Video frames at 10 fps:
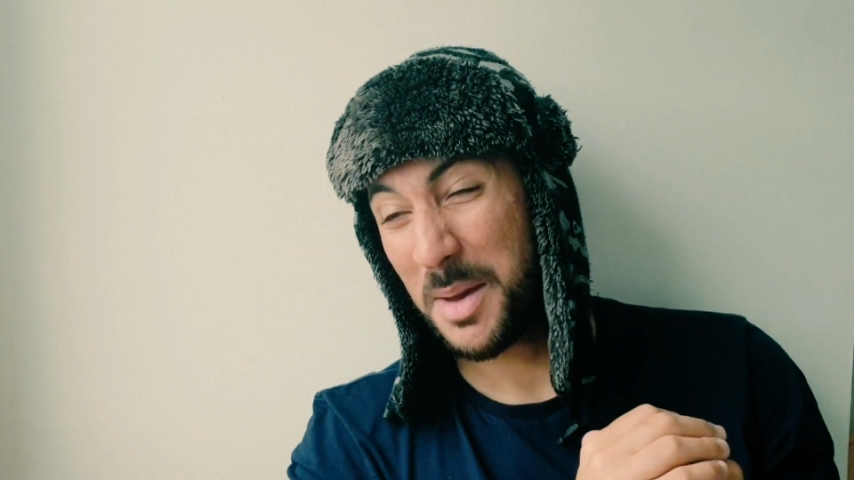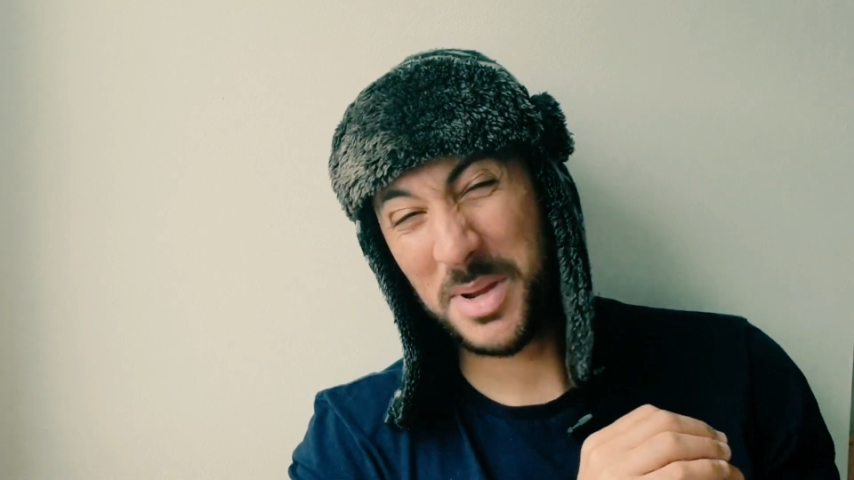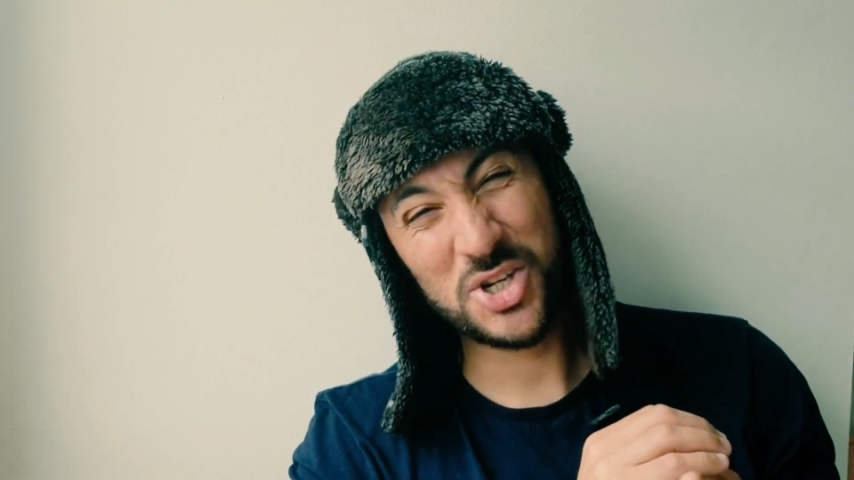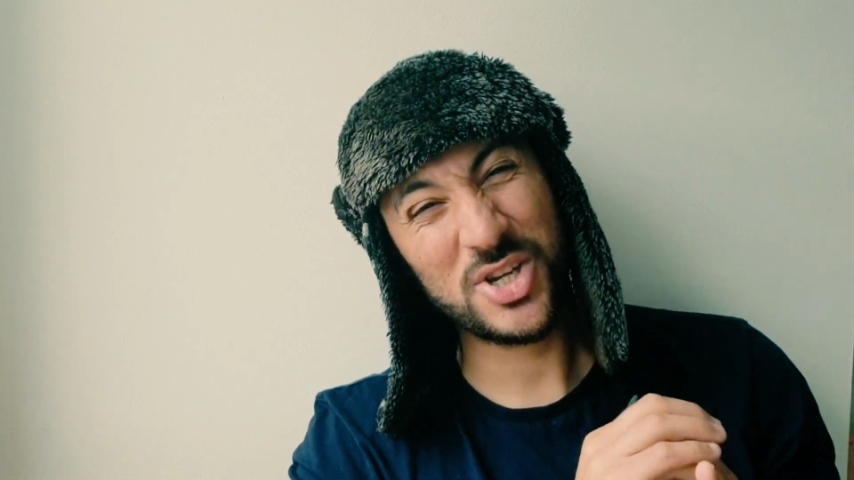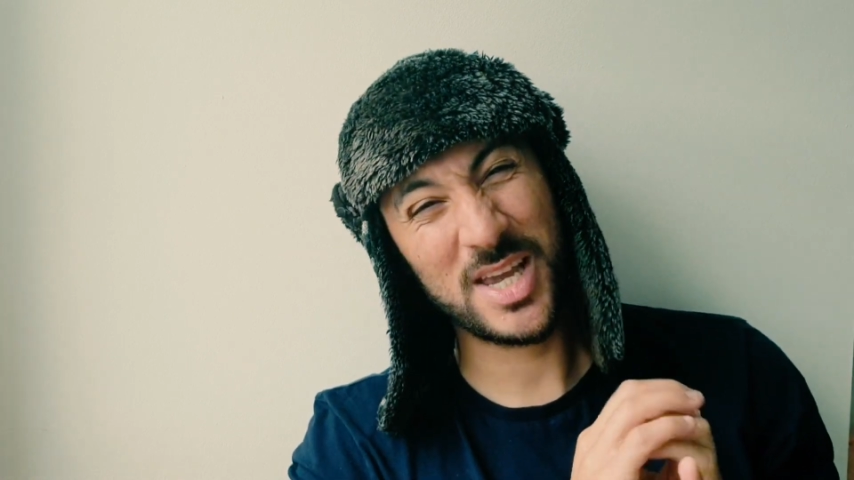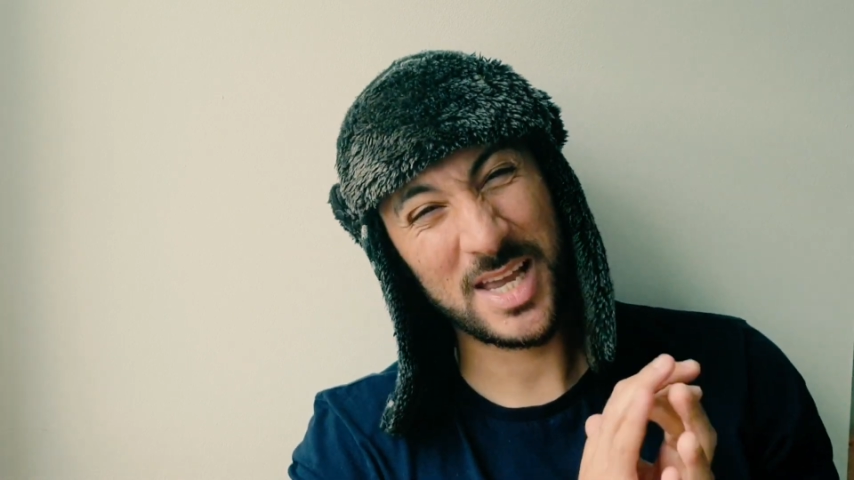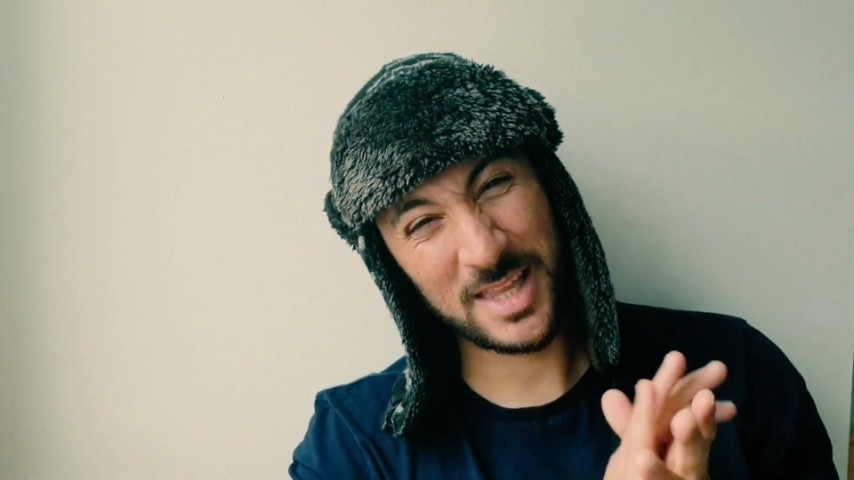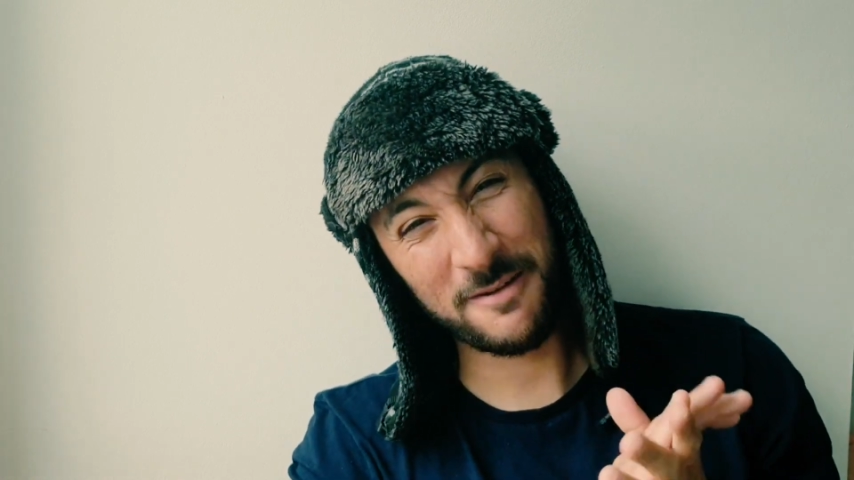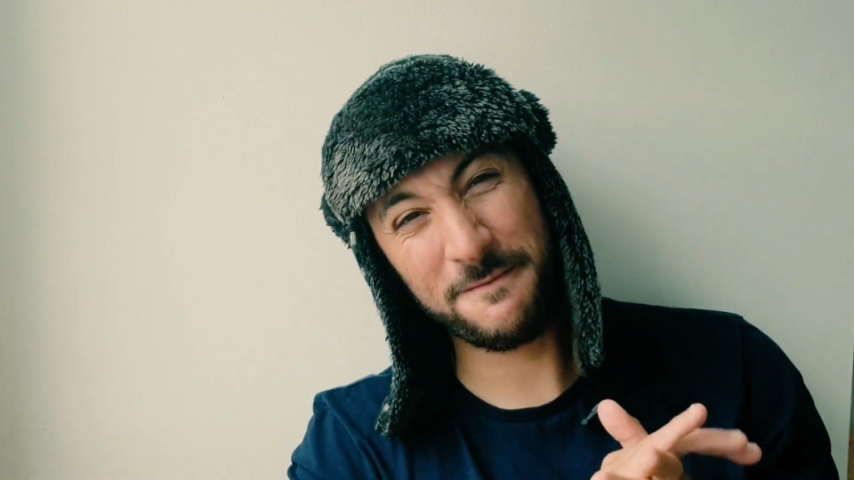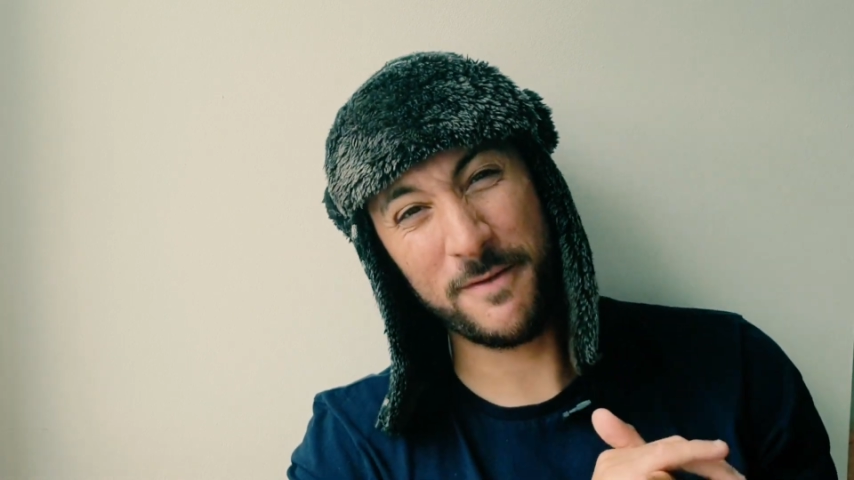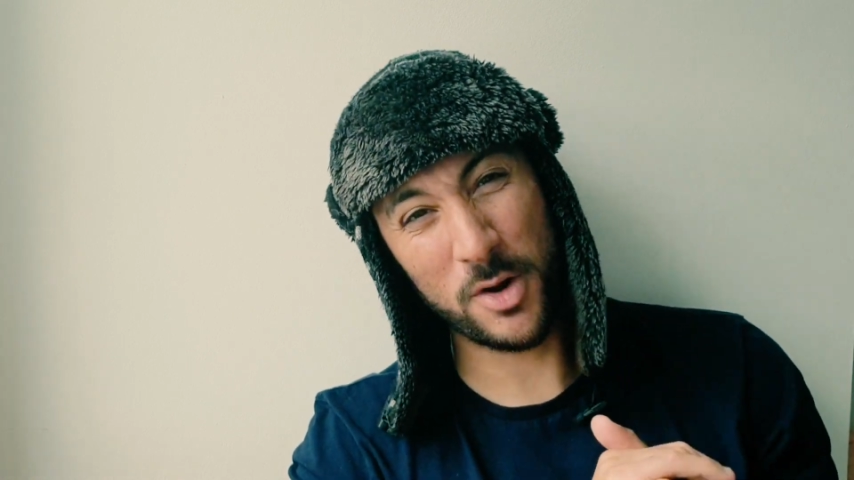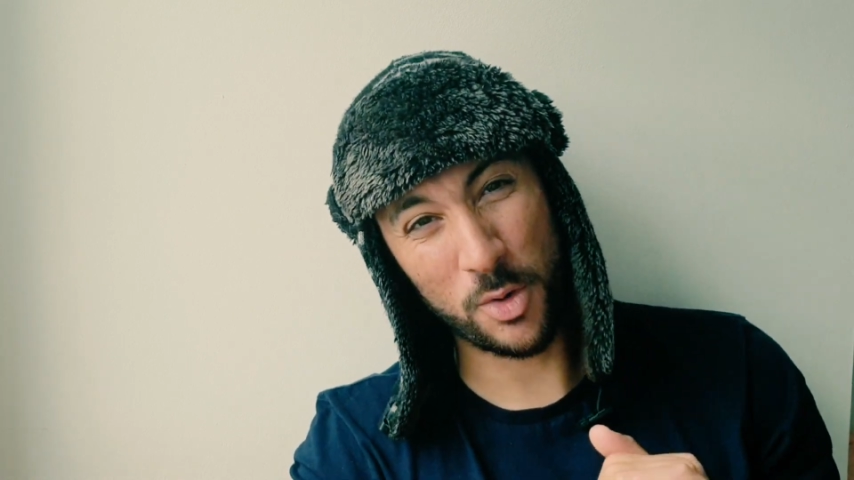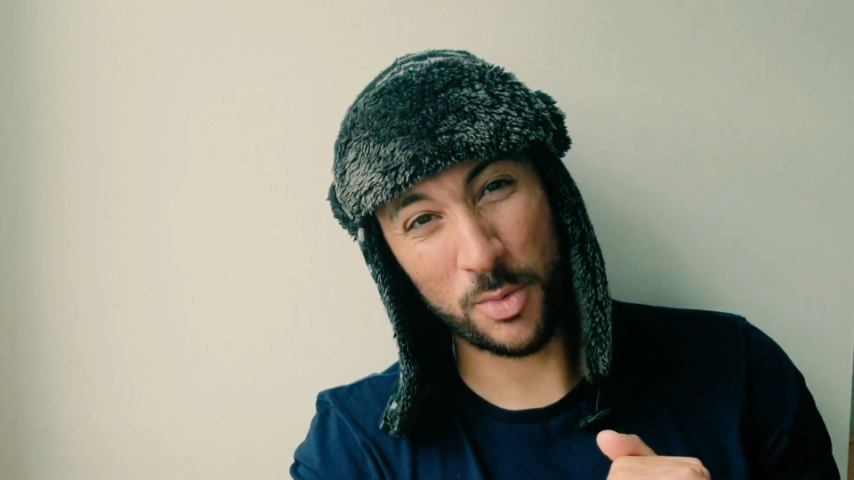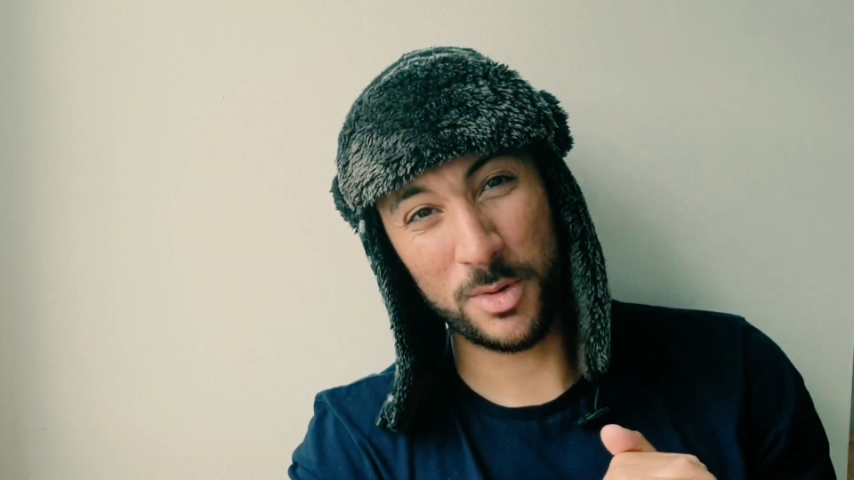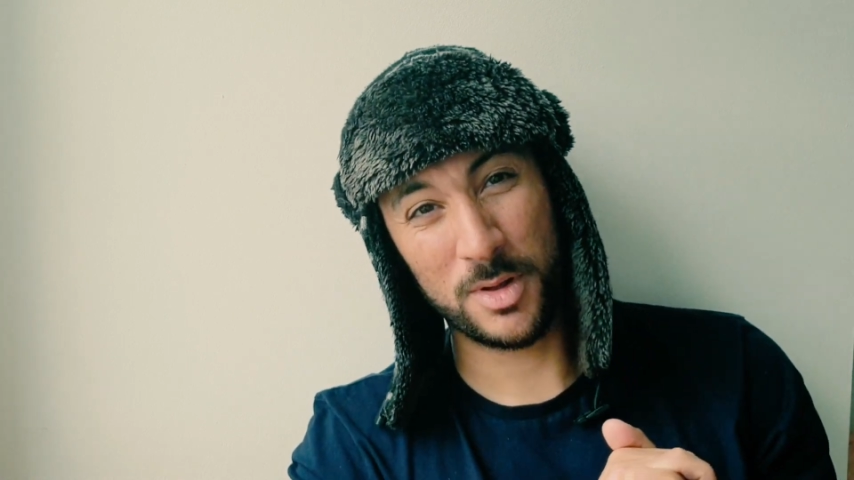Make sure you hit that
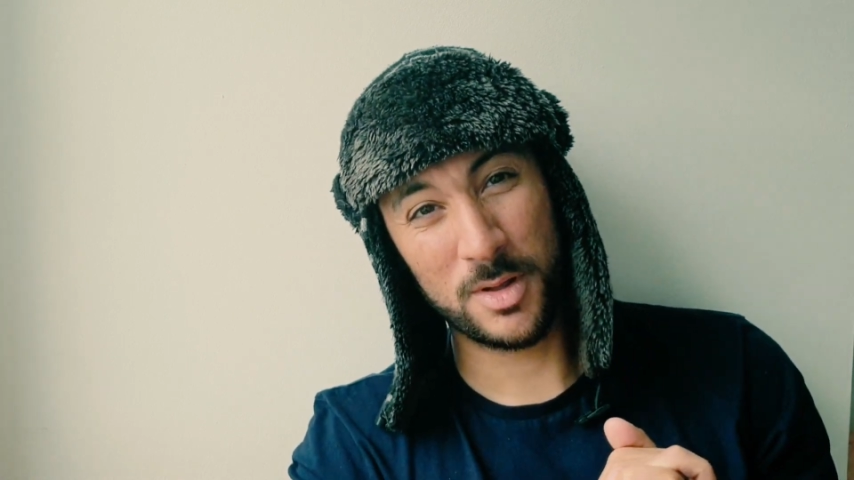follow.